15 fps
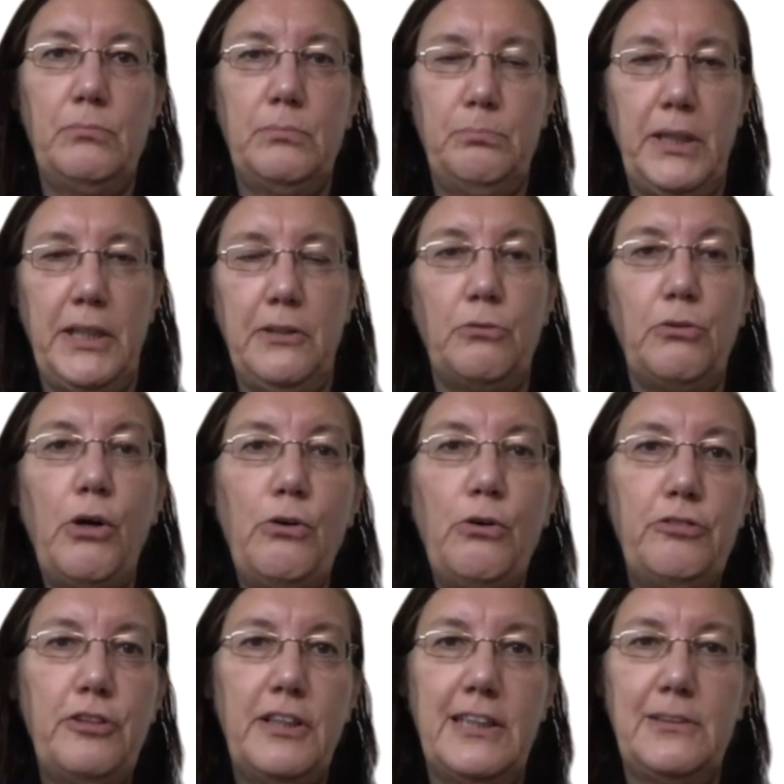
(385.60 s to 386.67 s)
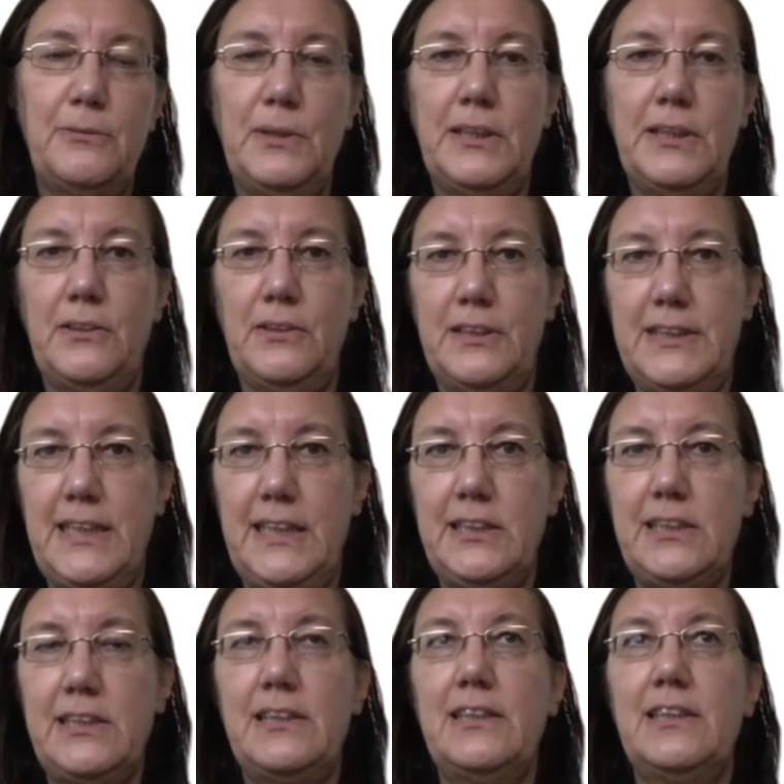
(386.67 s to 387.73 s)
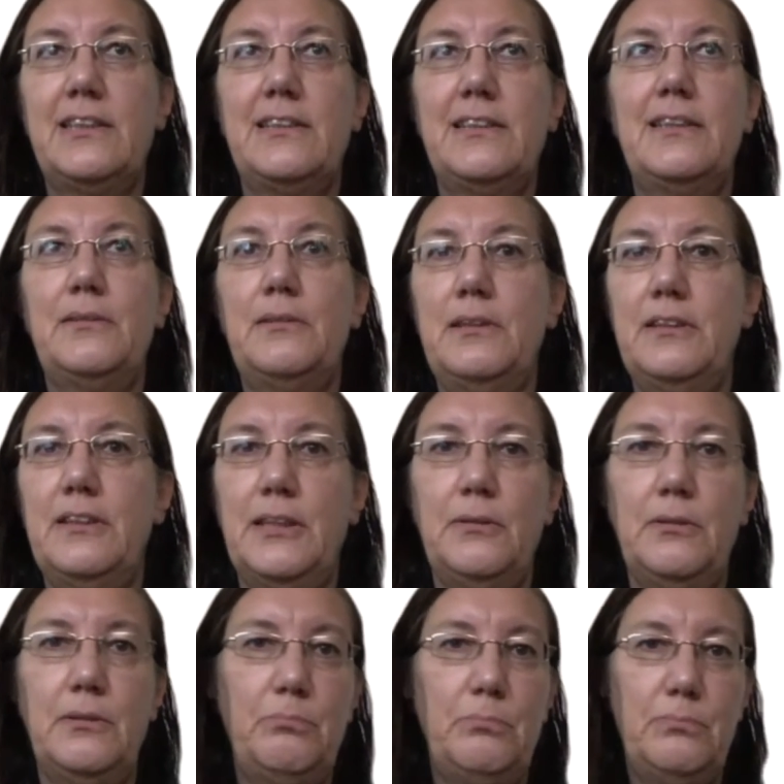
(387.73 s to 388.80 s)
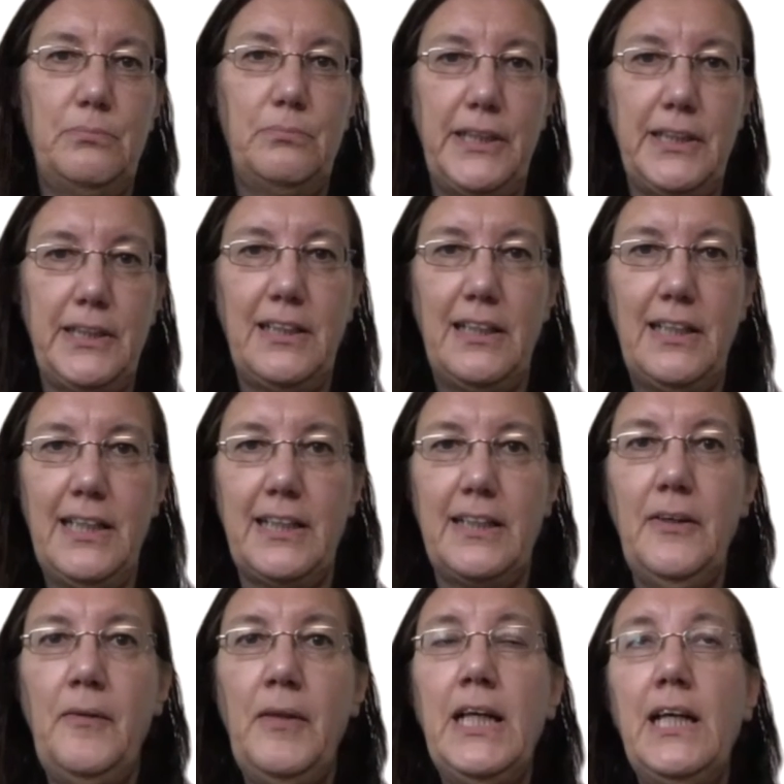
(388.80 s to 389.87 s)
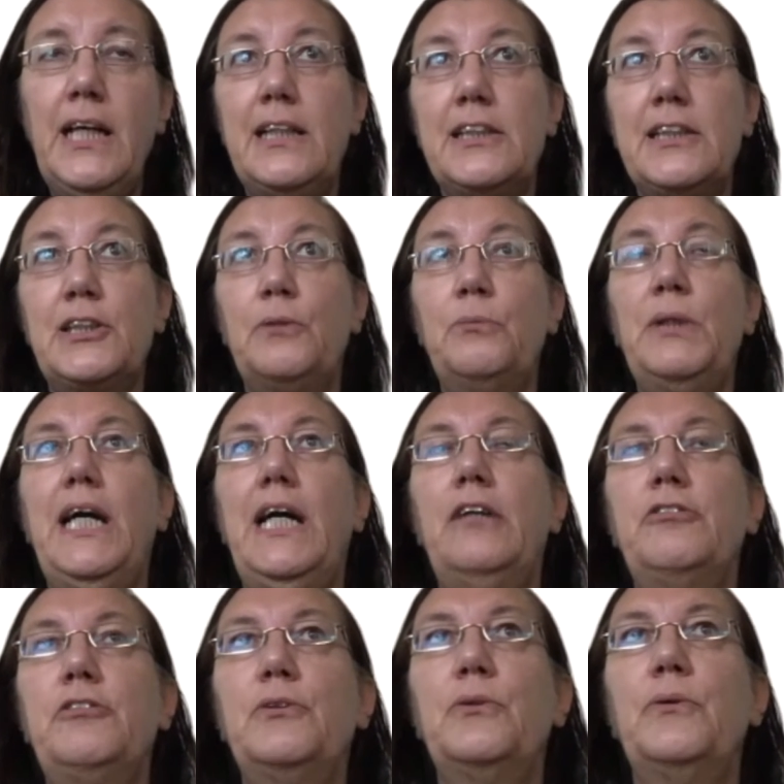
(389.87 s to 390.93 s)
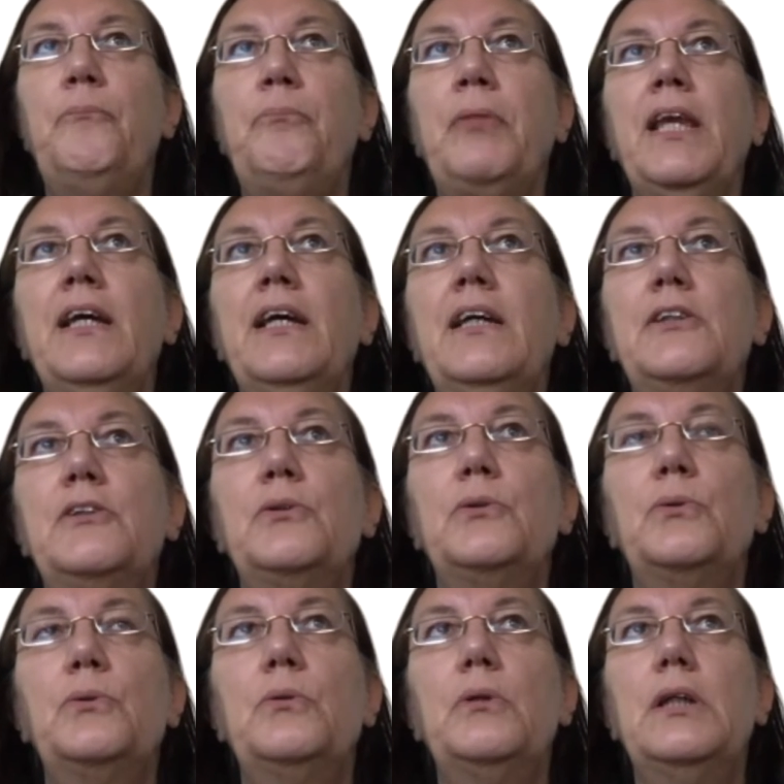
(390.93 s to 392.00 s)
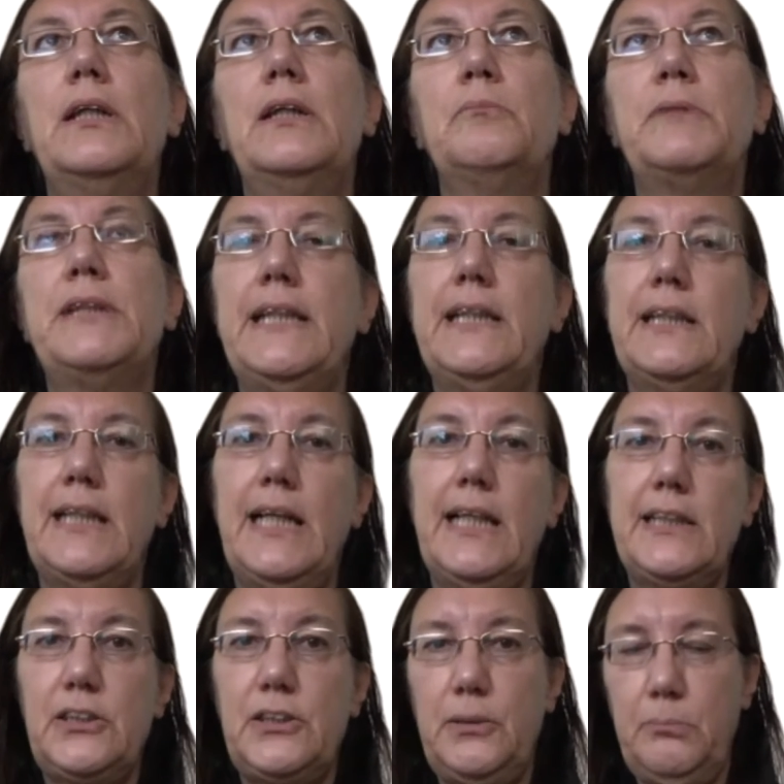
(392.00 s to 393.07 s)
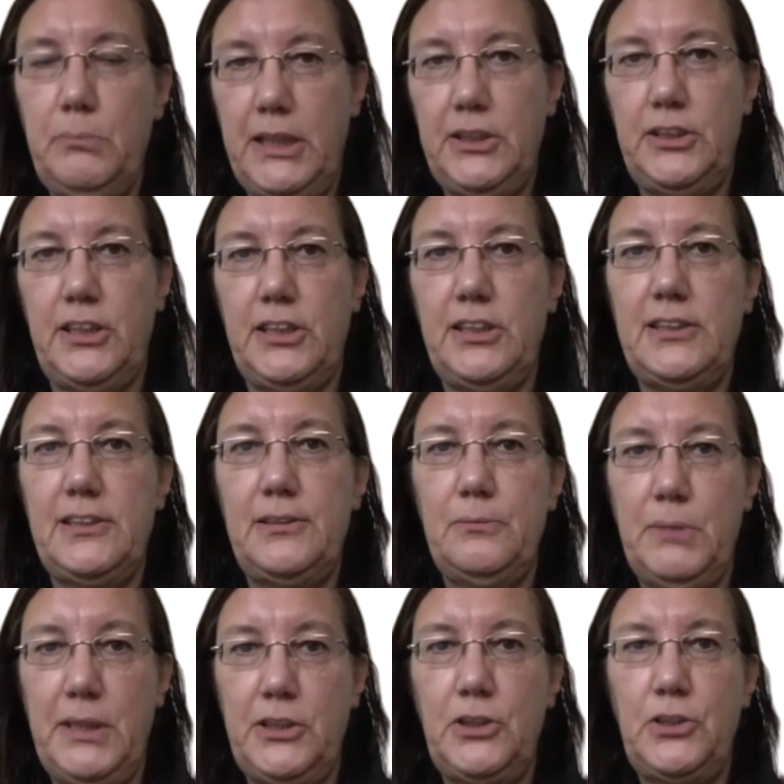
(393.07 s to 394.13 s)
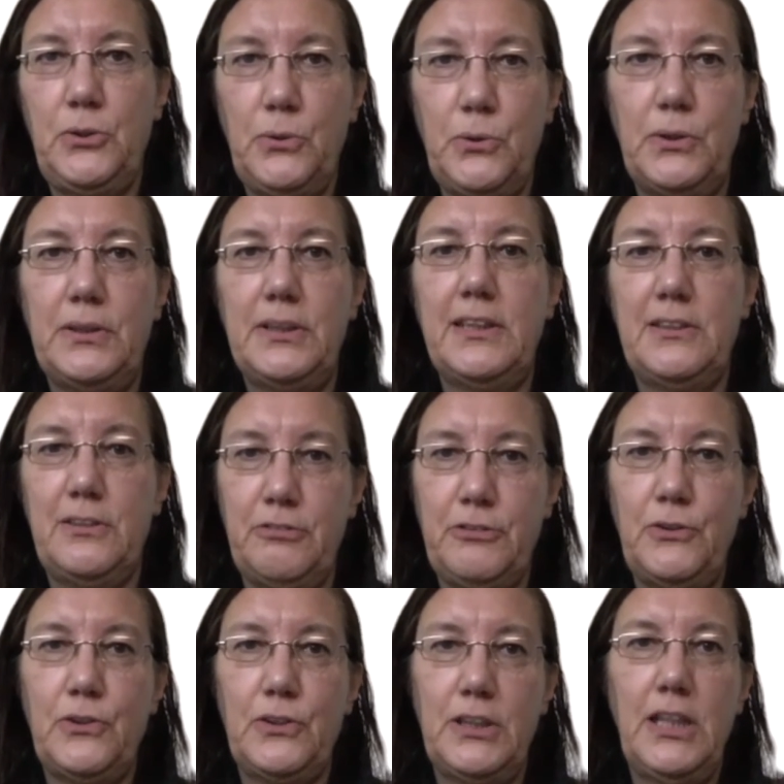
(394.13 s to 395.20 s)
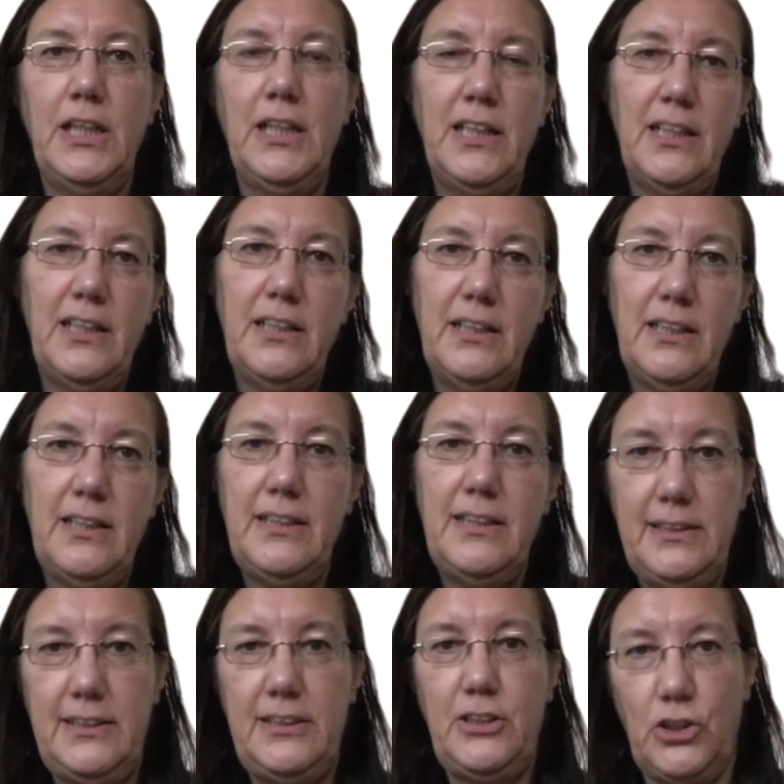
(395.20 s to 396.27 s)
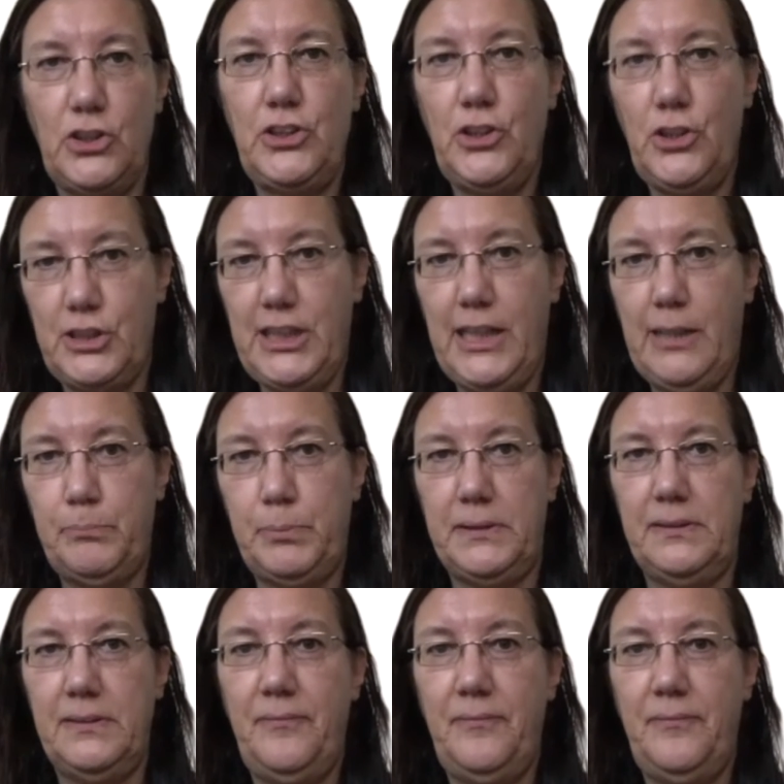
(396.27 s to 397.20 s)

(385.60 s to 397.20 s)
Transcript: a rover that we are going to test, and they break a leg. And so we have to take extra measures to make sure that, of course, this does not happen.